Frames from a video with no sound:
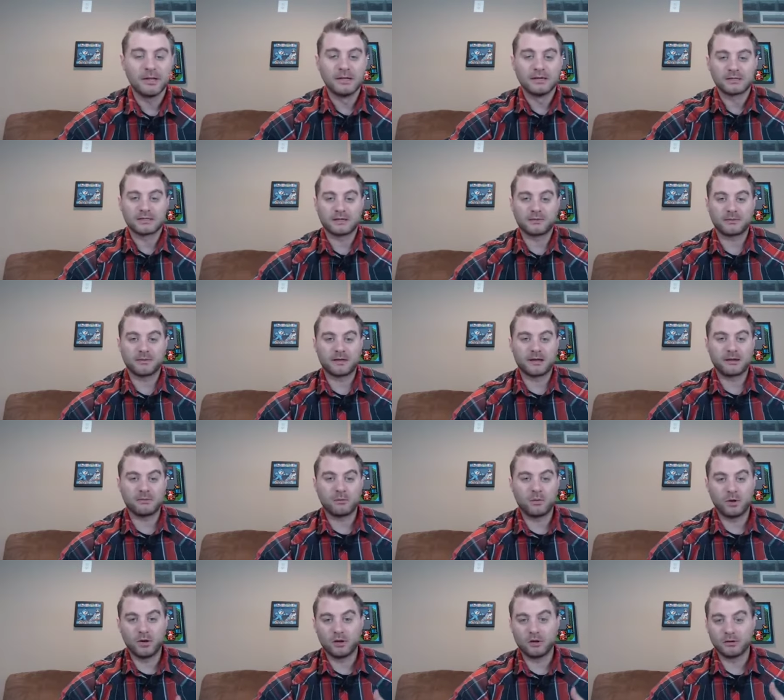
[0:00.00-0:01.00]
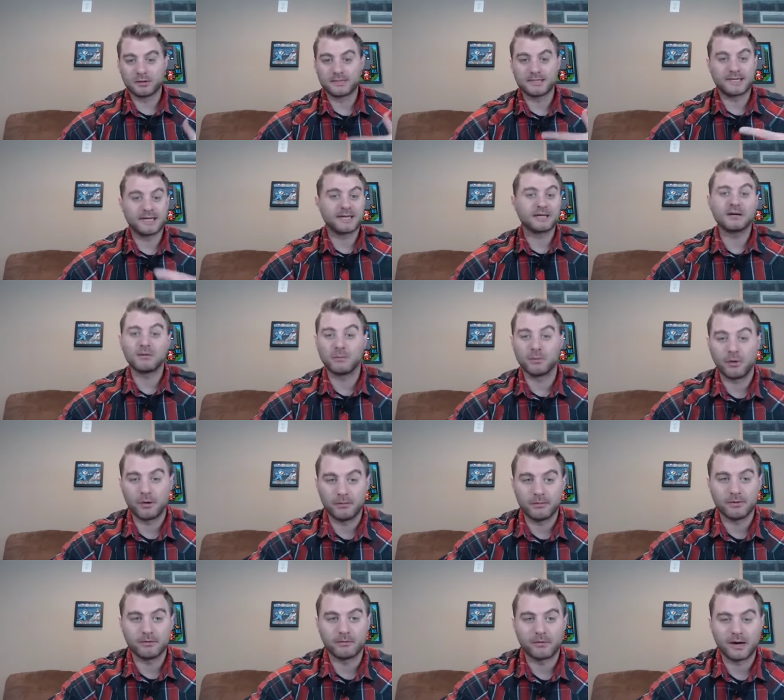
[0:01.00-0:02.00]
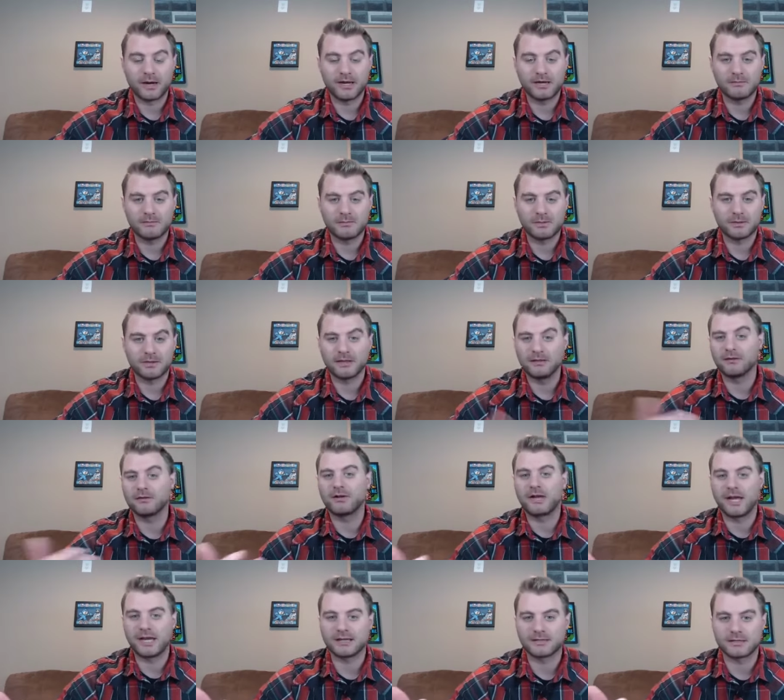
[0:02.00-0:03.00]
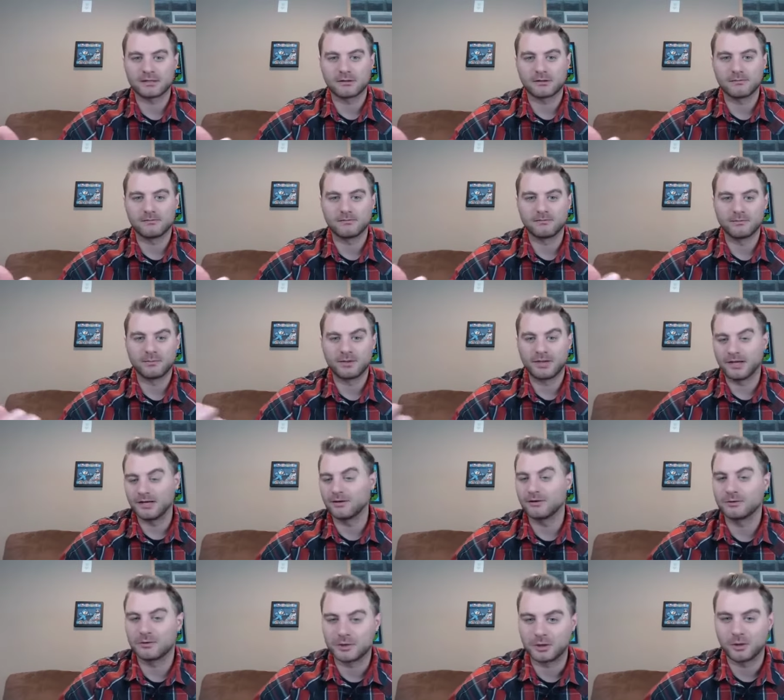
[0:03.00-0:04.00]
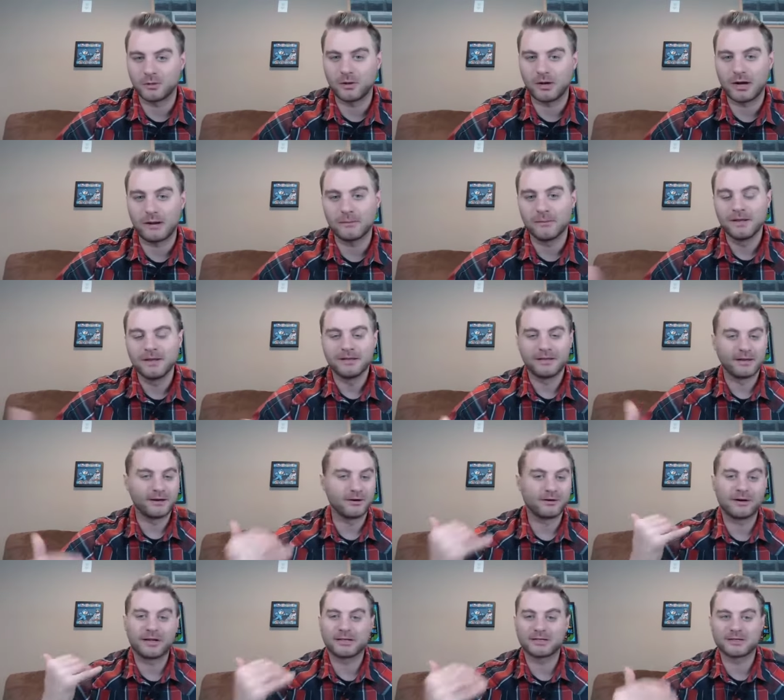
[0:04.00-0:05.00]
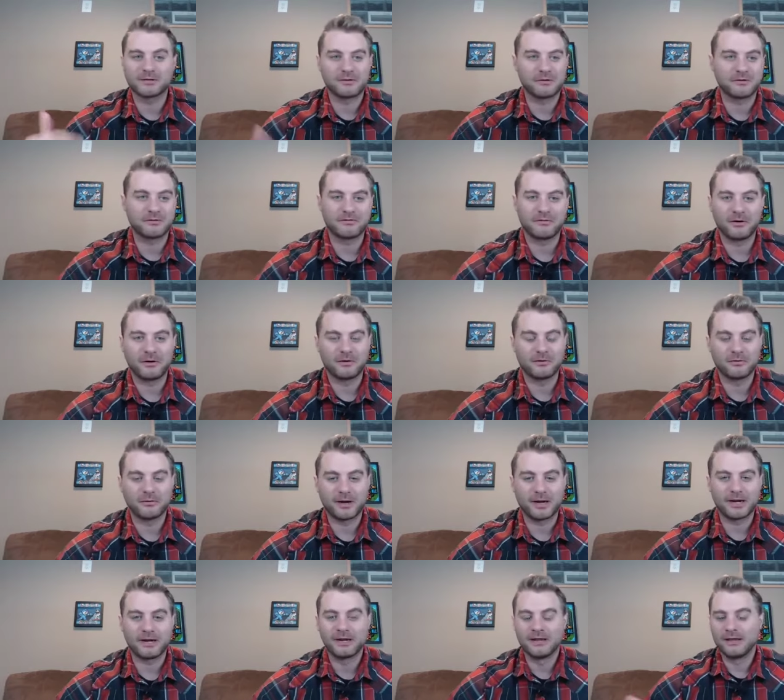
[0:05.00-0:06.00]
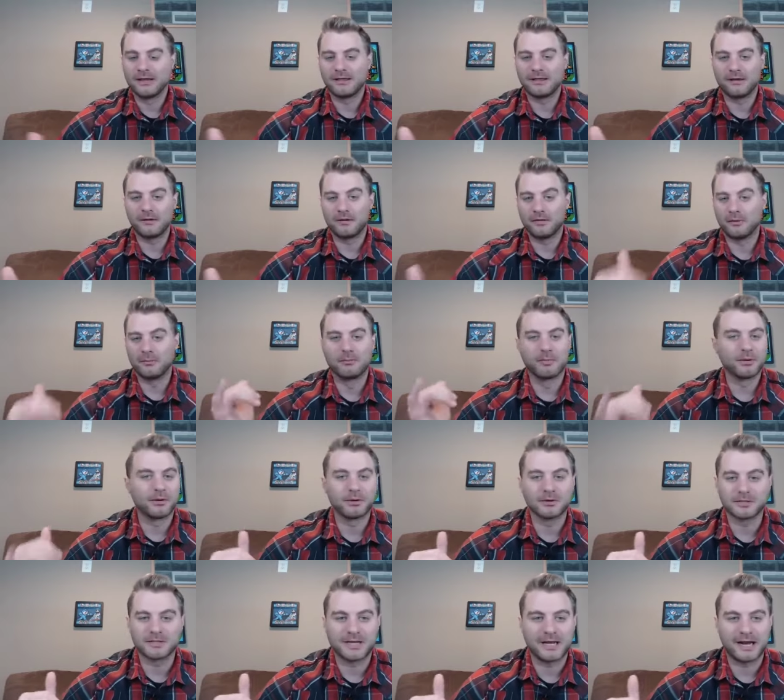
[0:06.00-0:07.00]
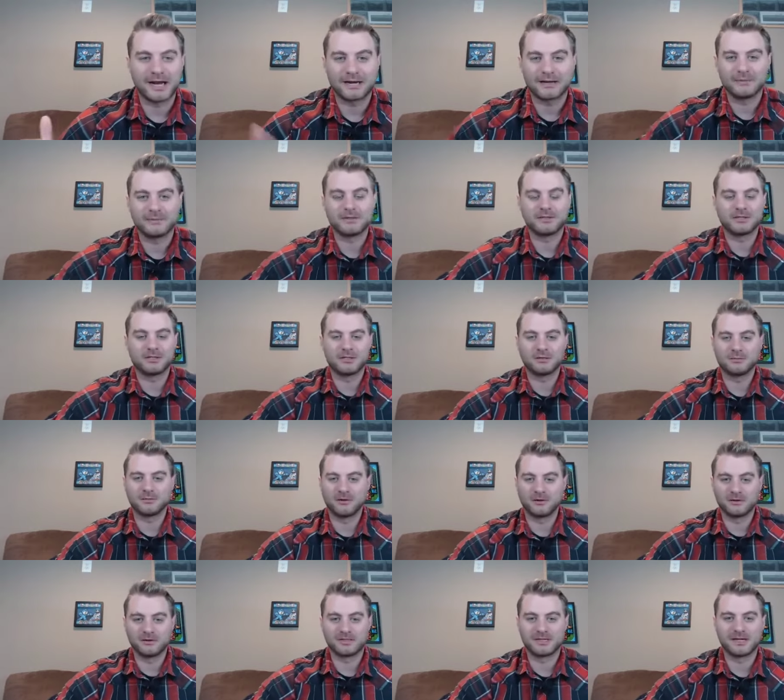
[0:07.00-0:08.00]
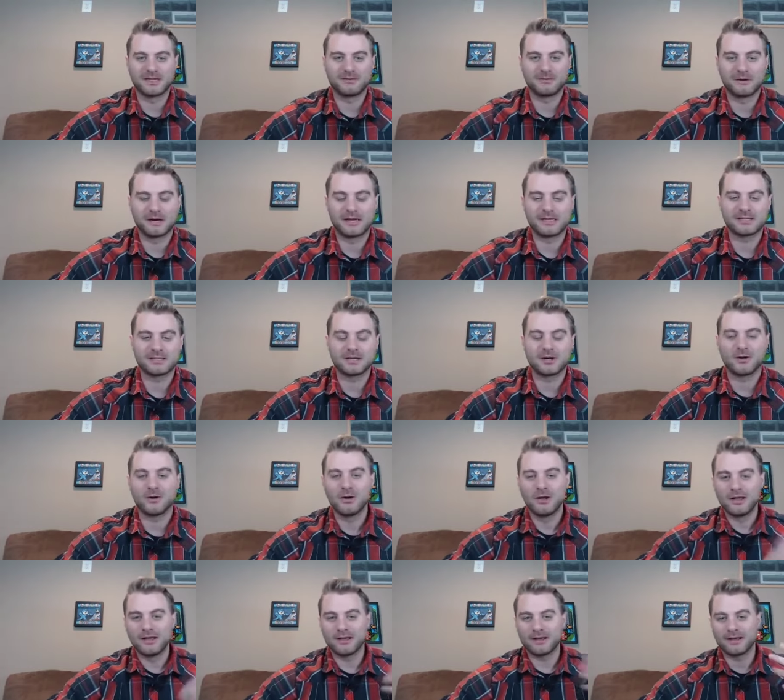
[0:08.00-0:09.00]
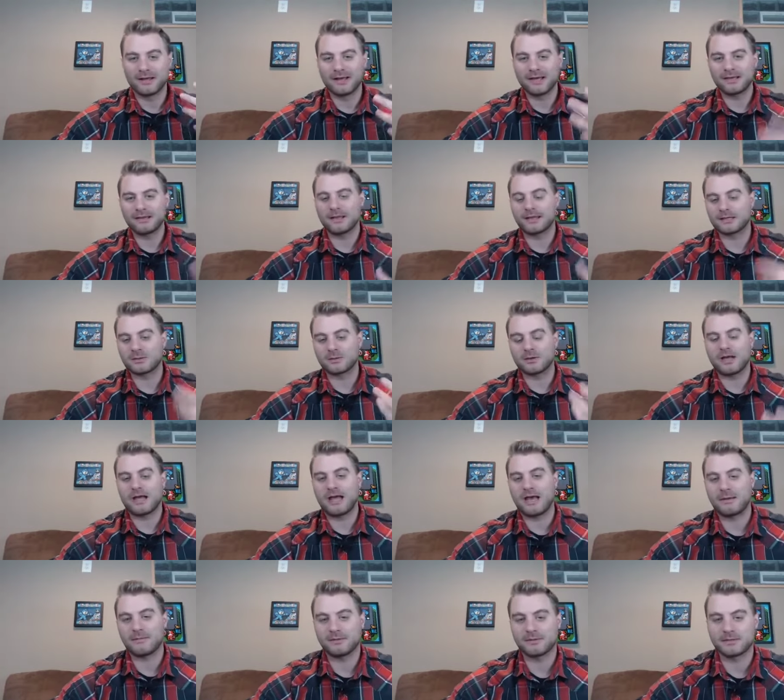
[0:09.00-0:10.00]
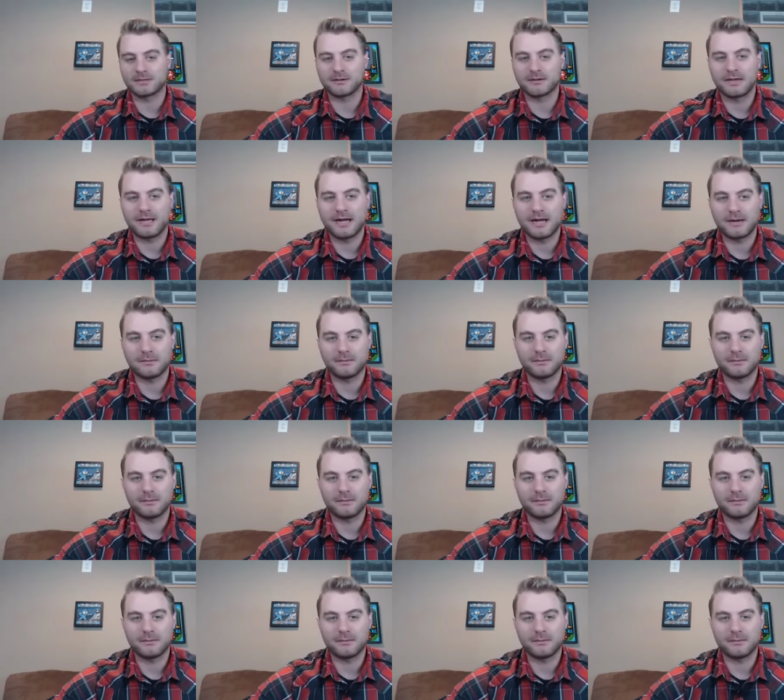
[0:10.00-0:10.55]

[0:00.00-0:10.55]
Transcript: Some of them will set an appointment, right? But then they'll cancel. They don't show up. They don't answer their phone, right? The the birds got them, as Jim Rohn said, right? So again, that's what happens a lot.